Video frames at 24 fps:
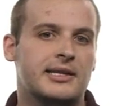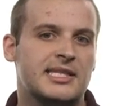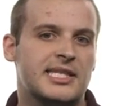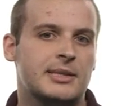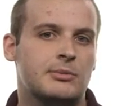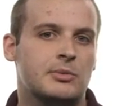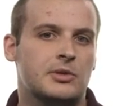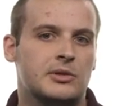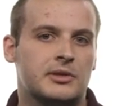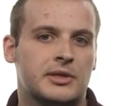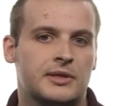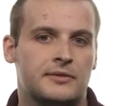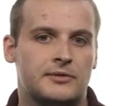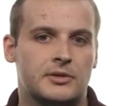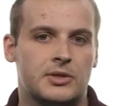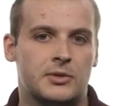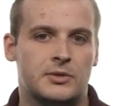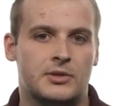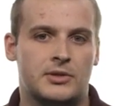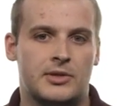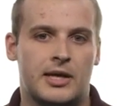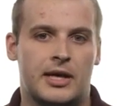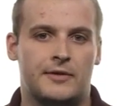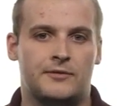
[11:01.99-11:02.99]
similarly, do
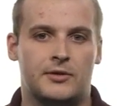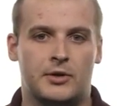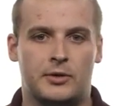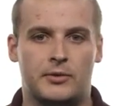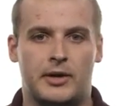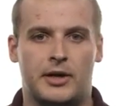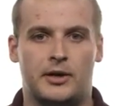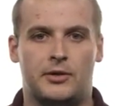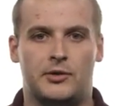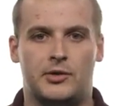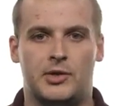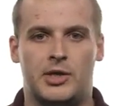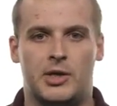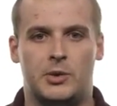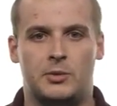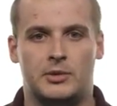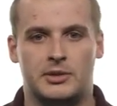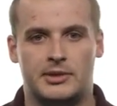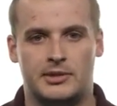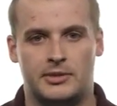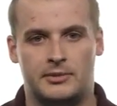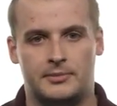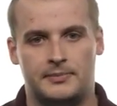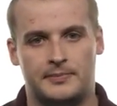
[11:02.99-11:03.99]
we do that for greater than or equal
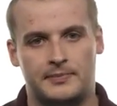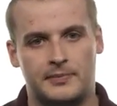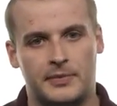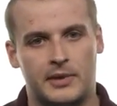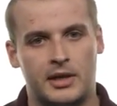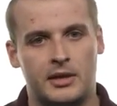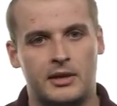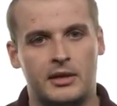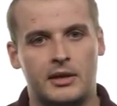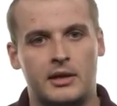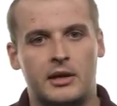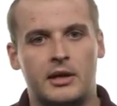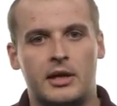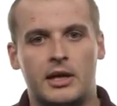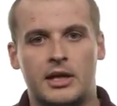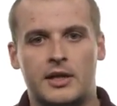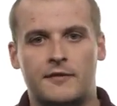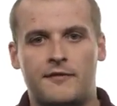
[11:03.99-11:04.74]
to. The